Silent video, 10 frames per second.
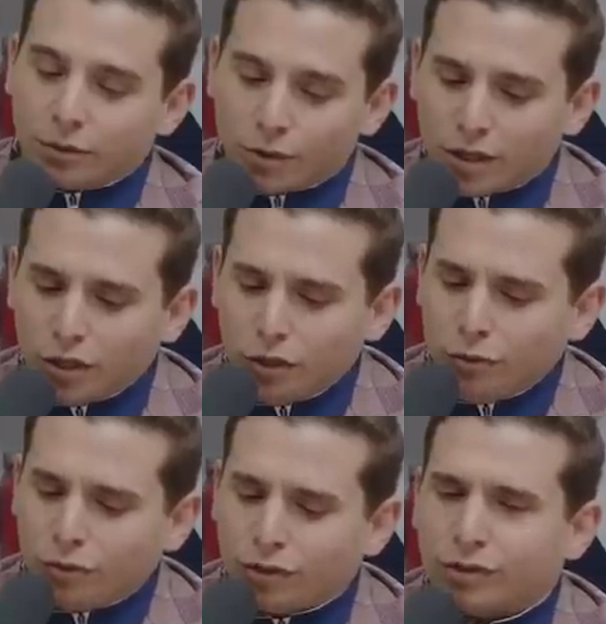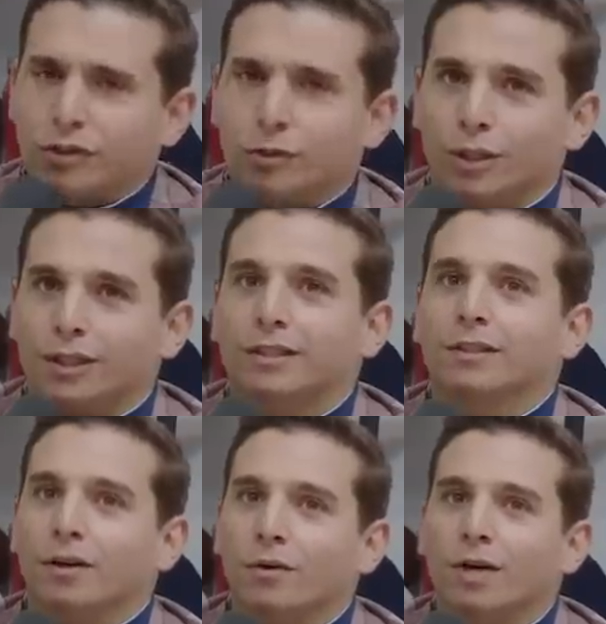They were on a losing streak.
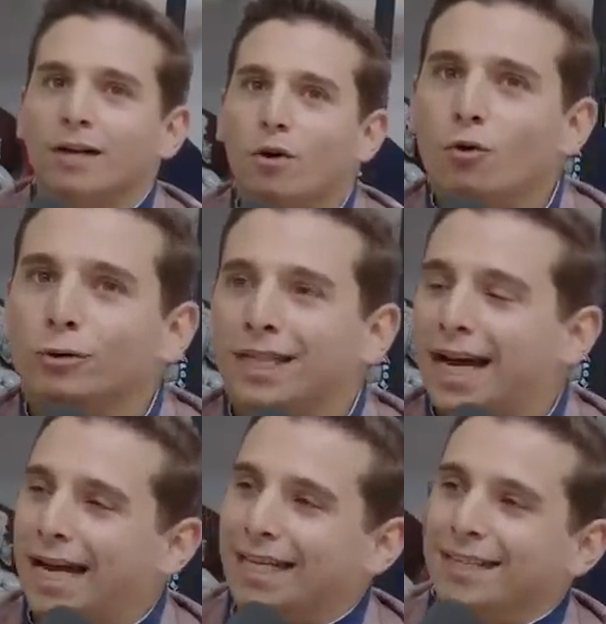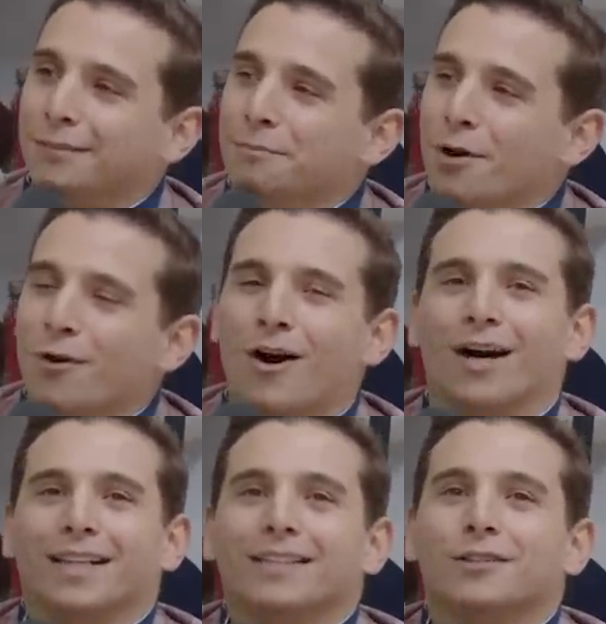You know, old guy getting a
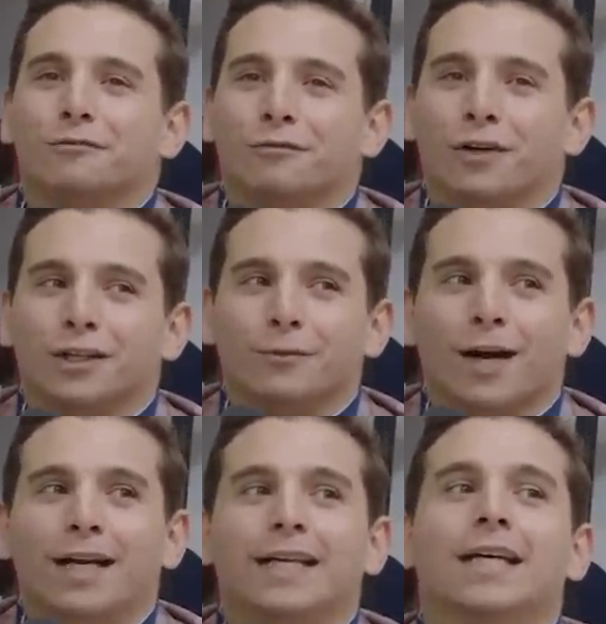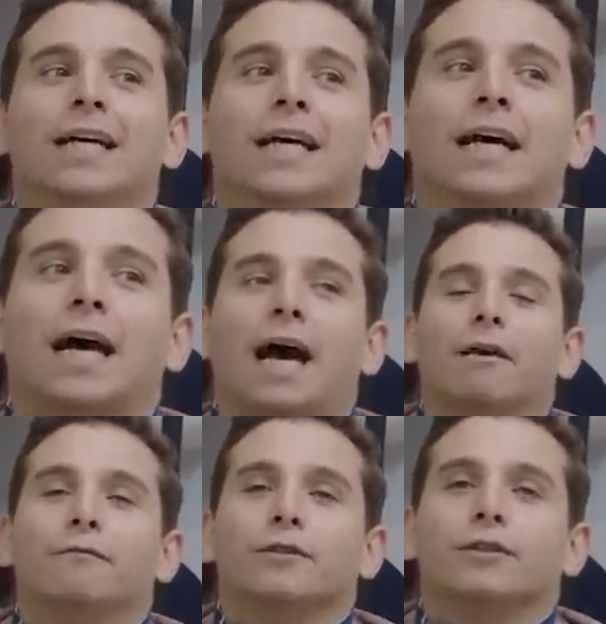mohawk. This is funny, right?
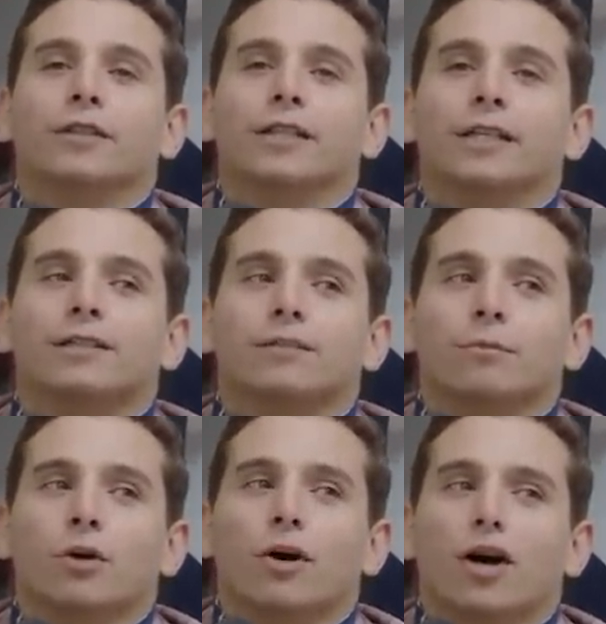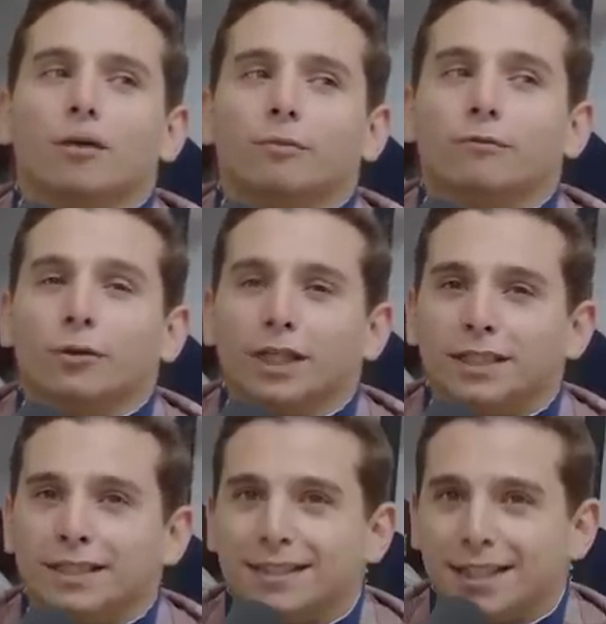After he gets the mohawk, before he
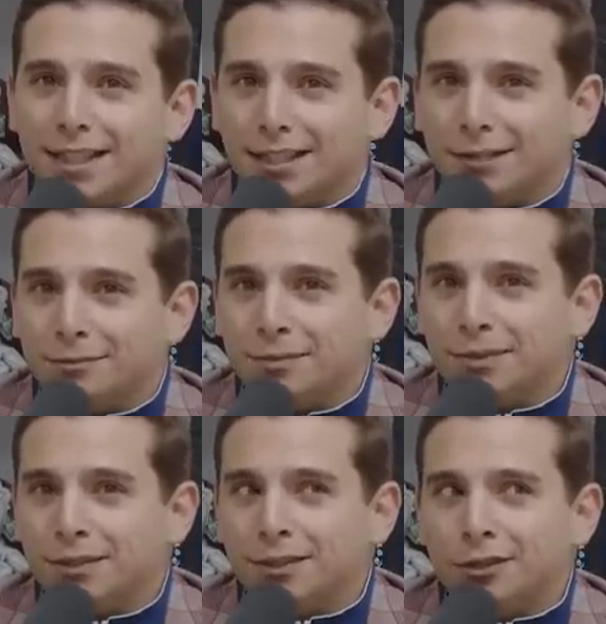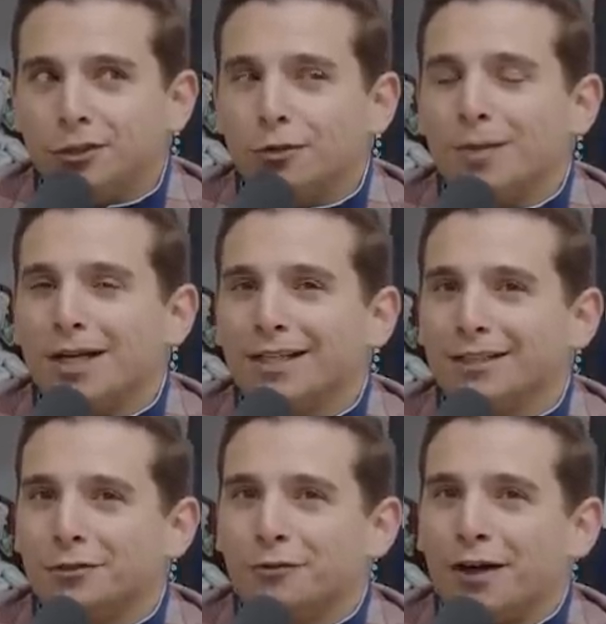gets to the stadium, Joe Maddon
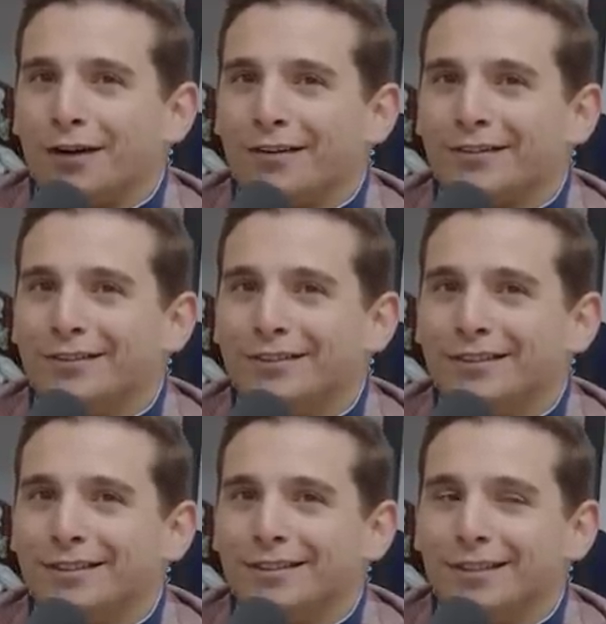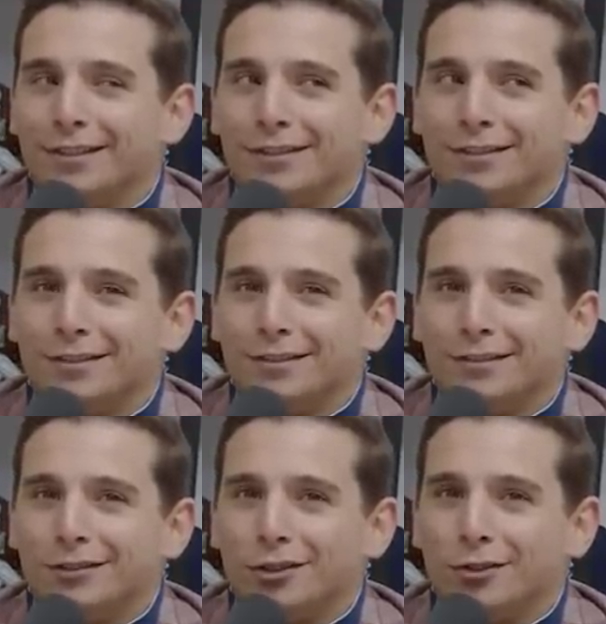gets fired and doesn't
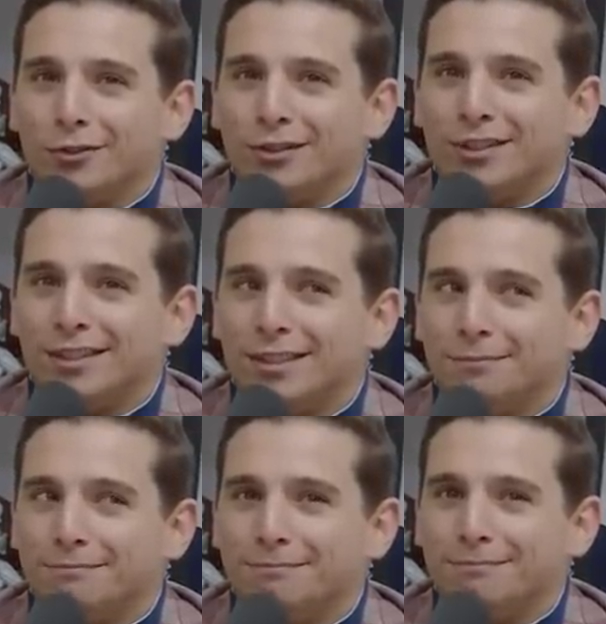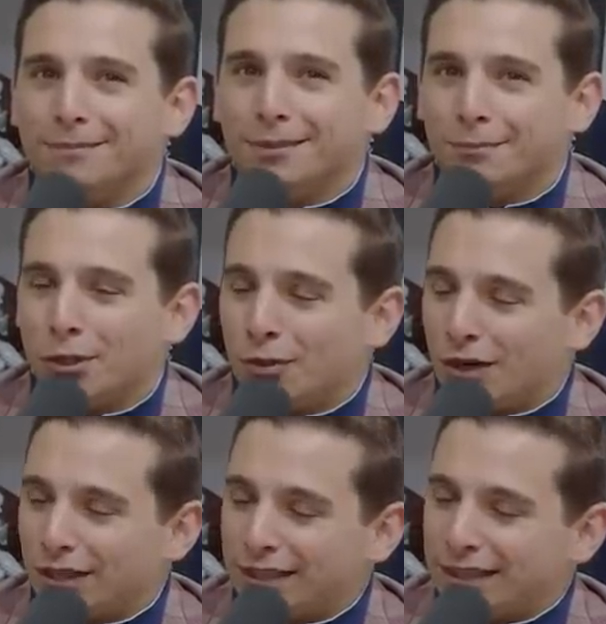show his team the
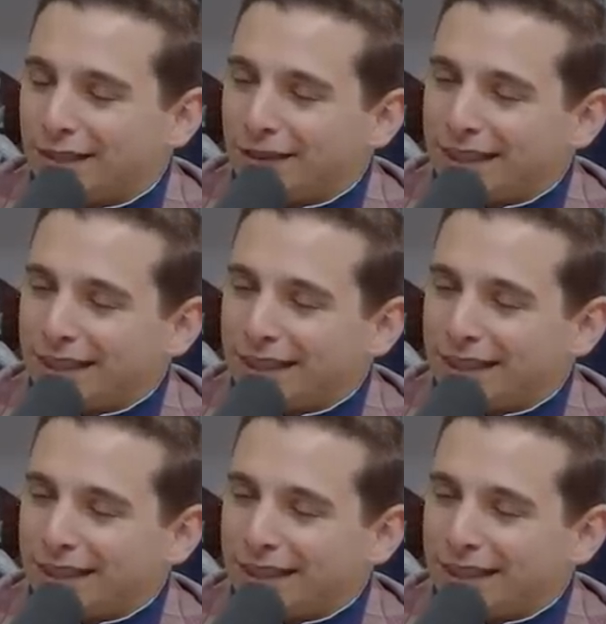mohawk he now